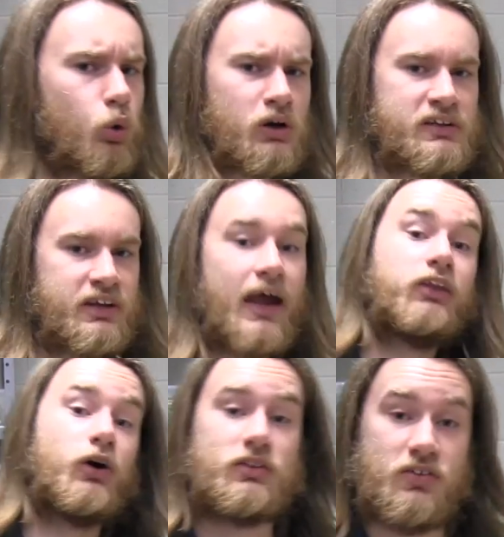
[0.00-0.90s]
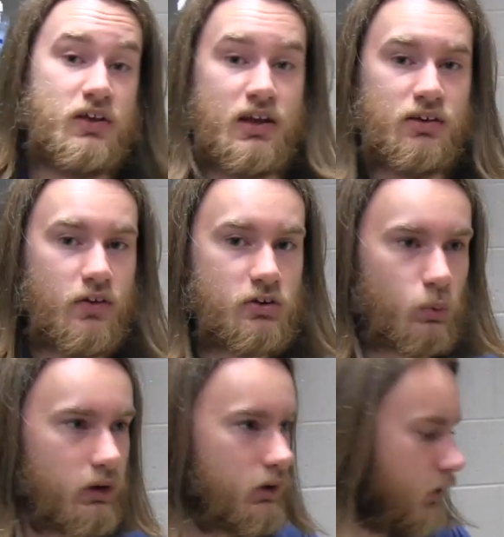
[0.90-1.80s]
or tacked on to the end of this
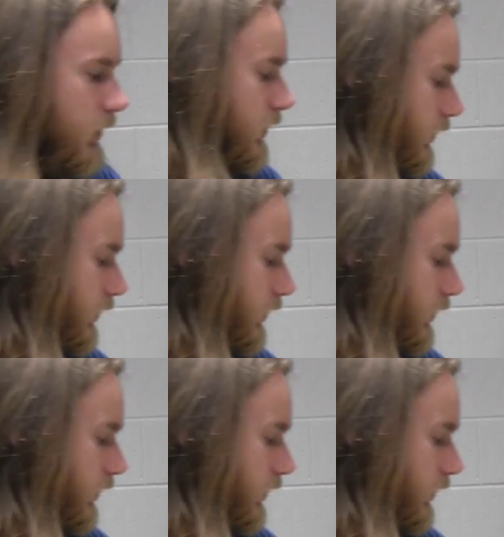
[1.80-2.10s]
one.